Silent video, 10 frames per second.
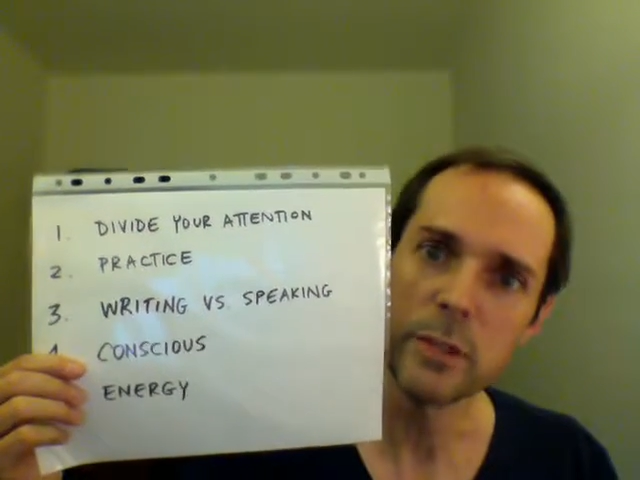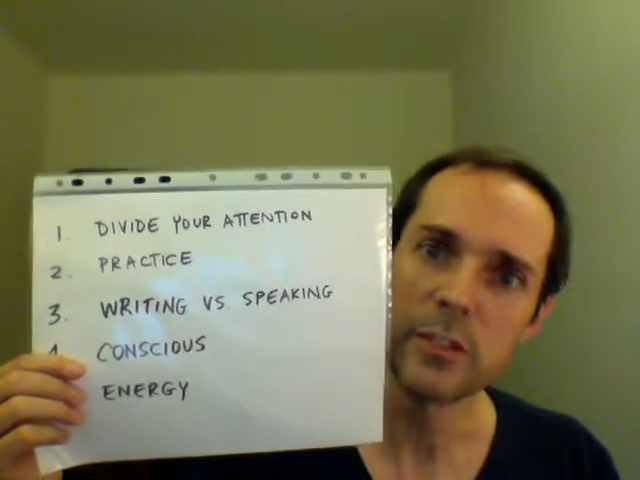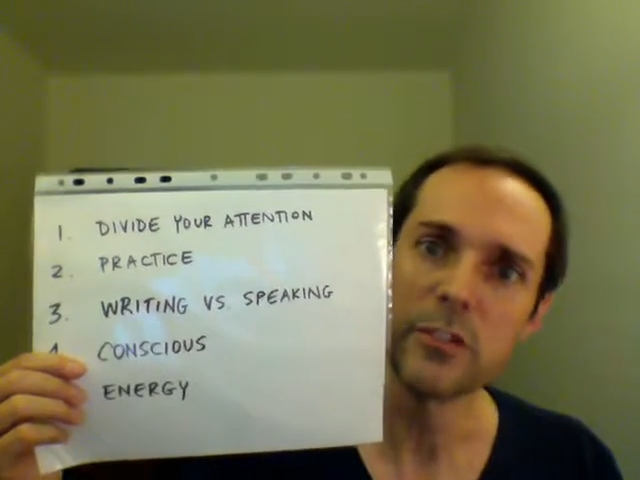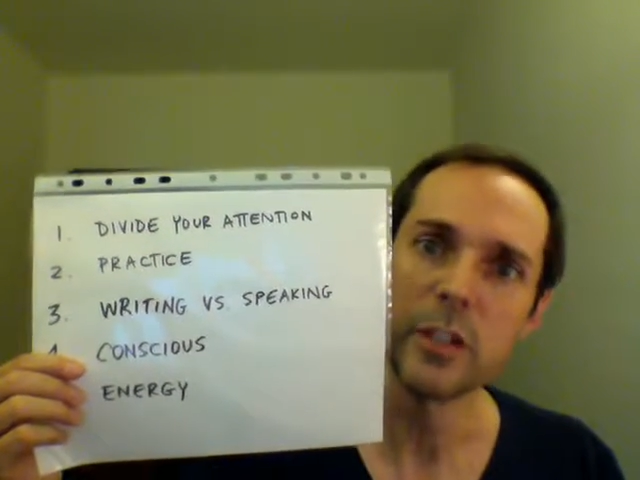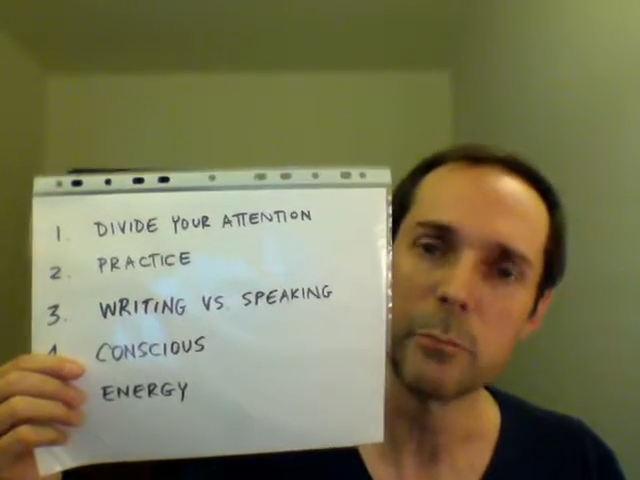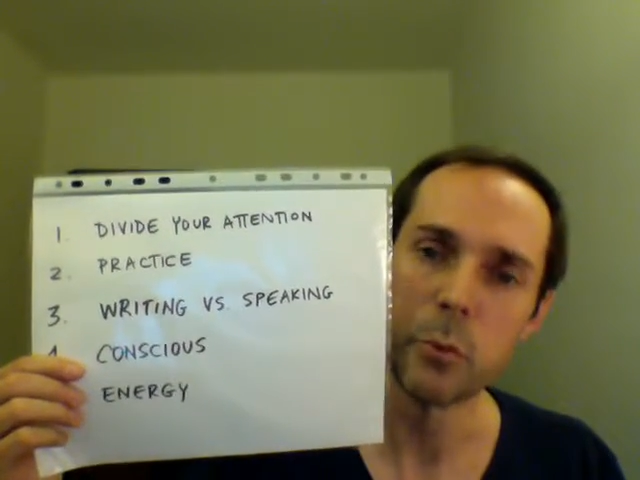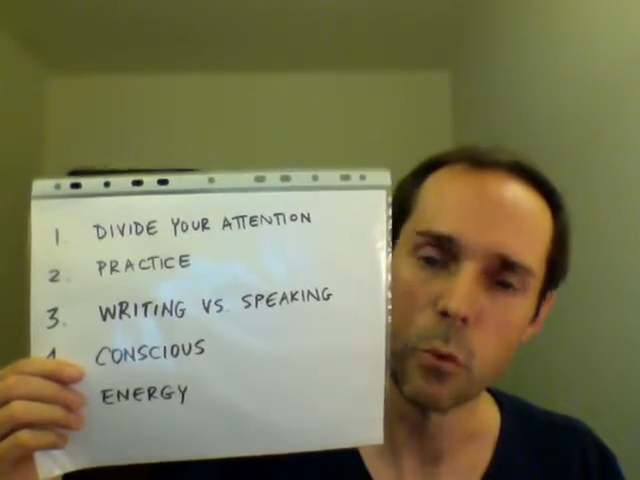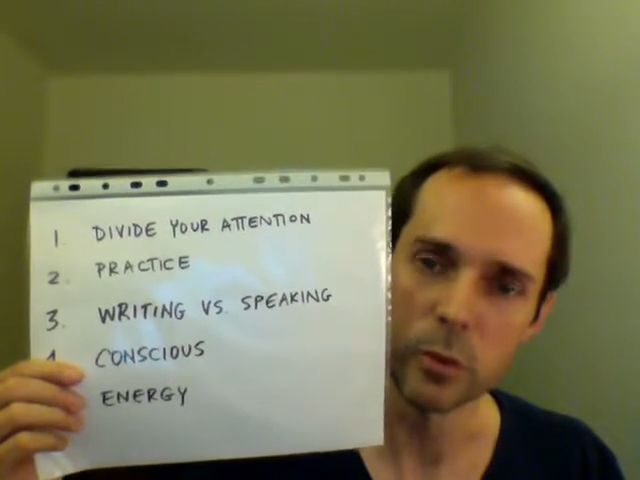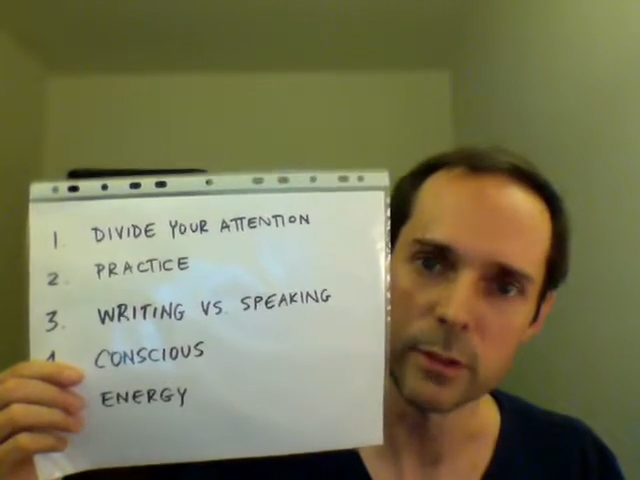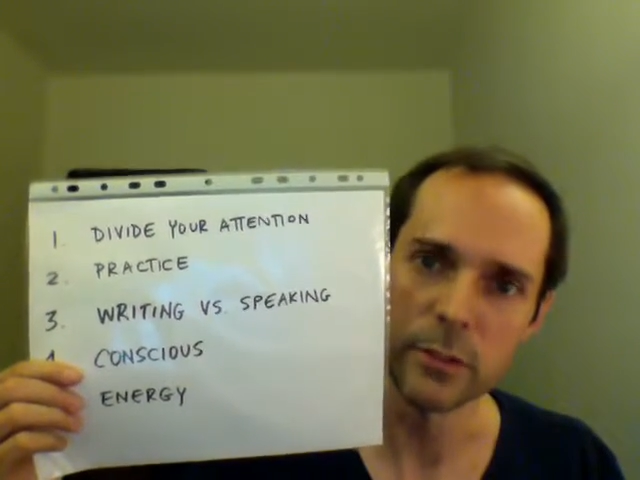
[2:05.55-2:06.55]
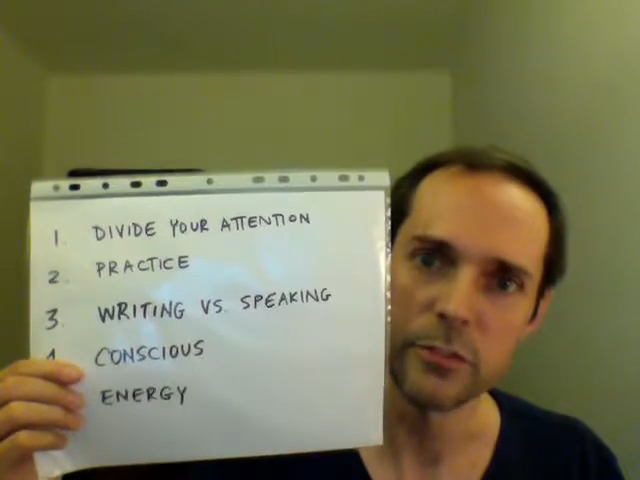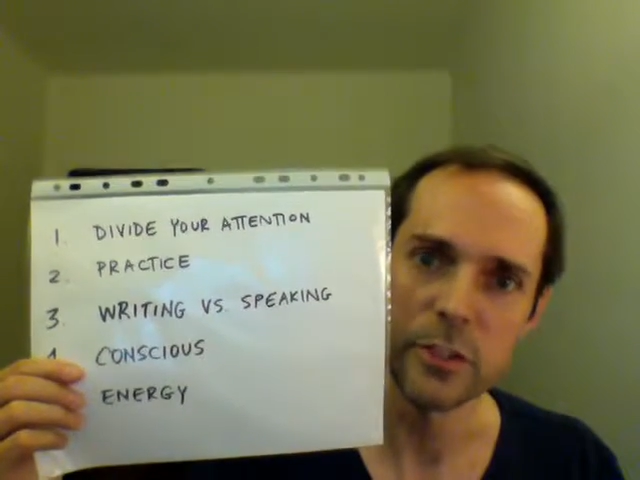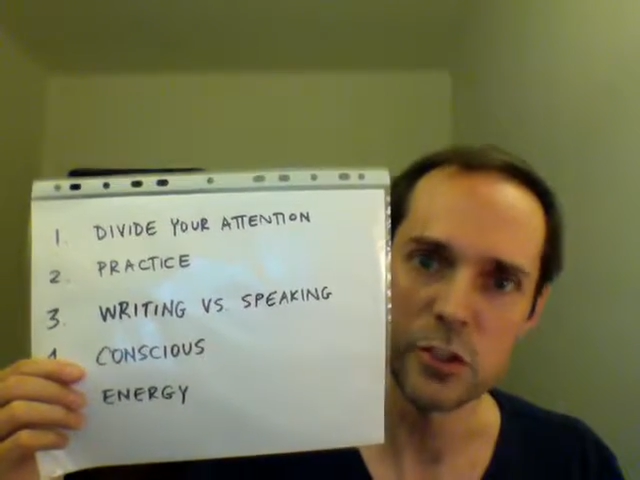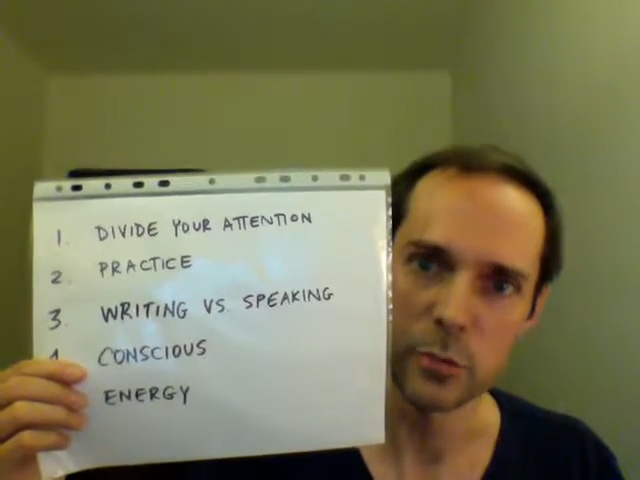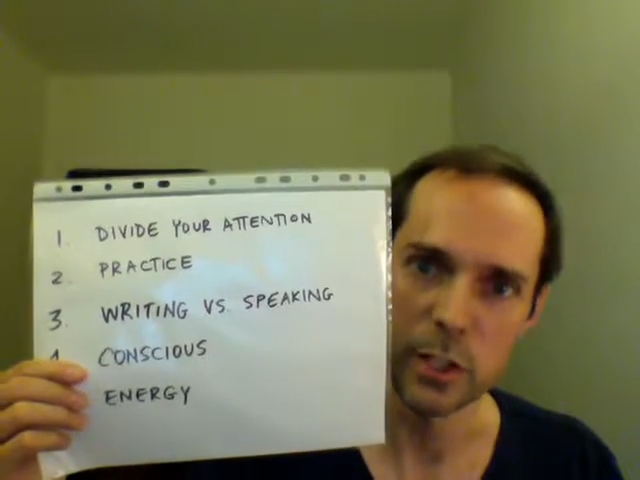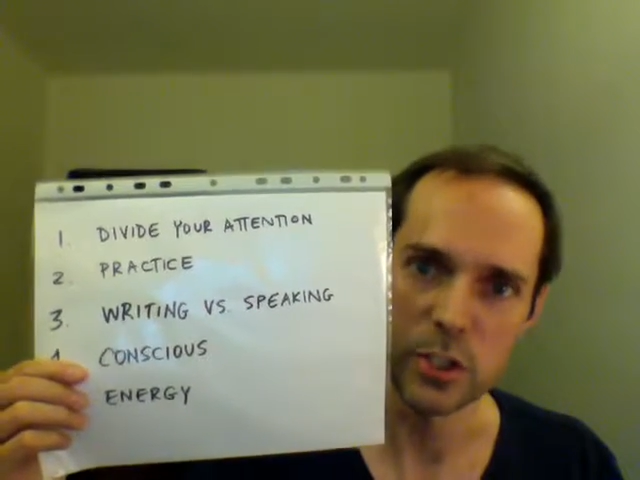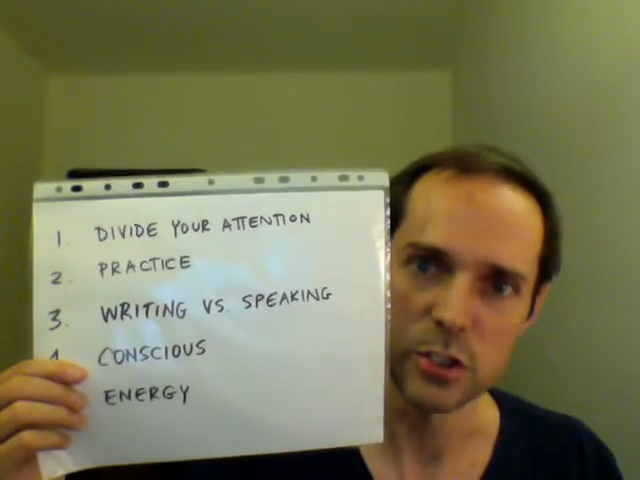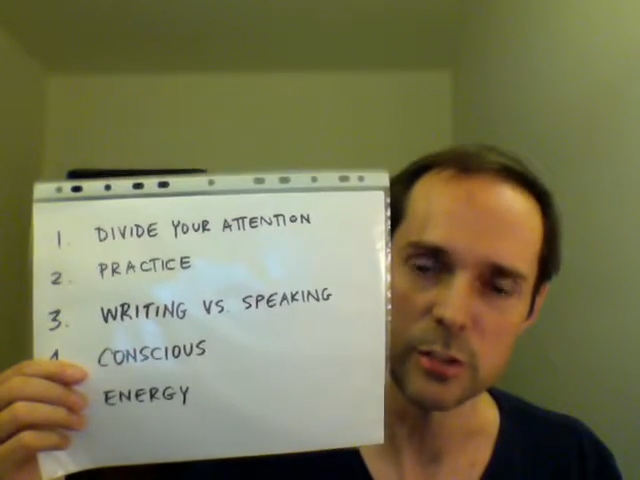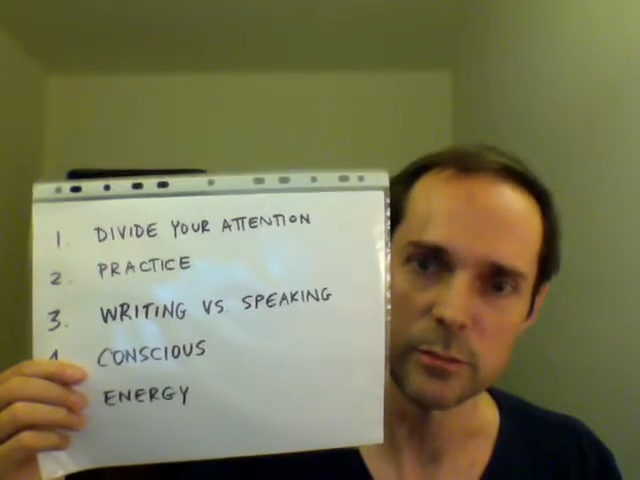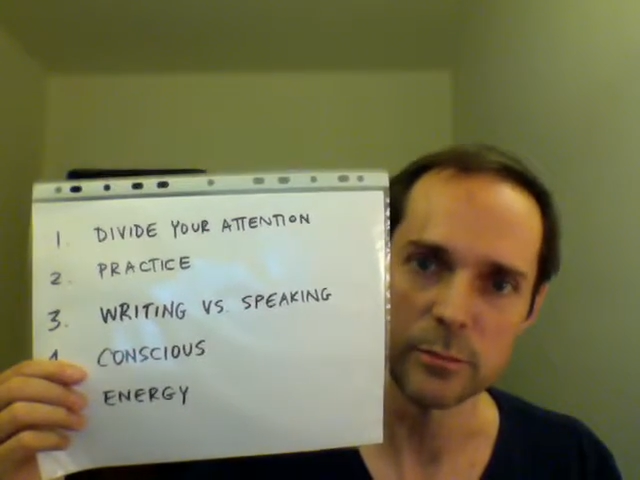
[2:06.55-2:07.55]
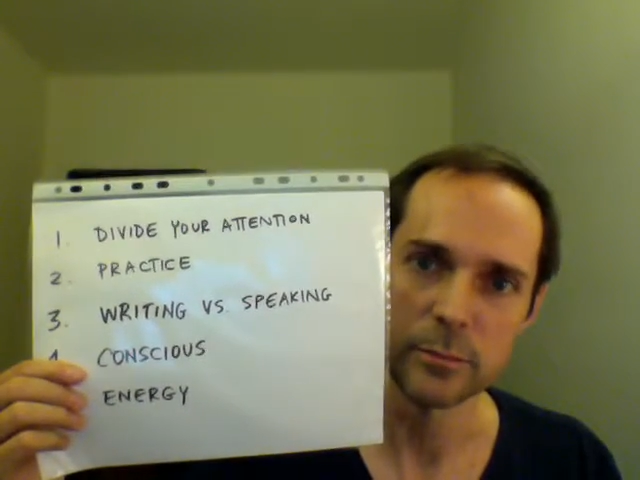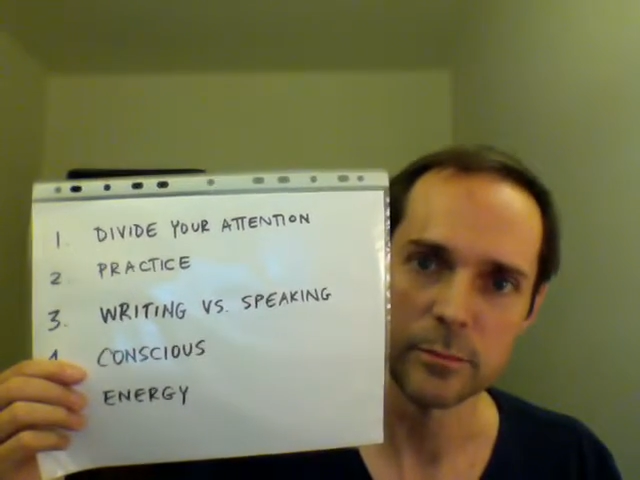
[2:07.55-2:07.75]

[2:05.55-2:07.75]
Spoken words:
it's an important situation.